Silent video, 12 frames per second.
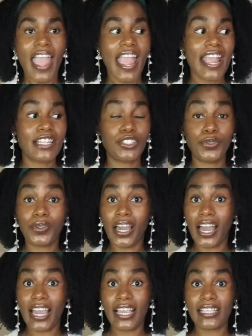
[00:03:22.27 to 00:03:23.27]
and you
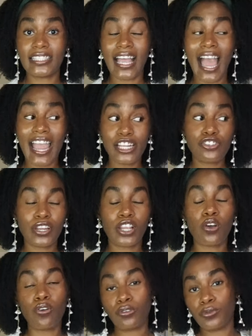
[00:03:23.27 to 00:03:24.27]
guys, I
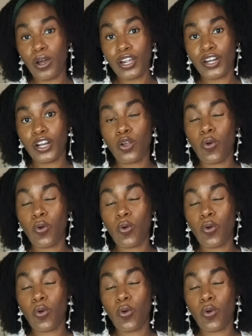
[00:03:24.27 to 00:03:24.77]
drank okra water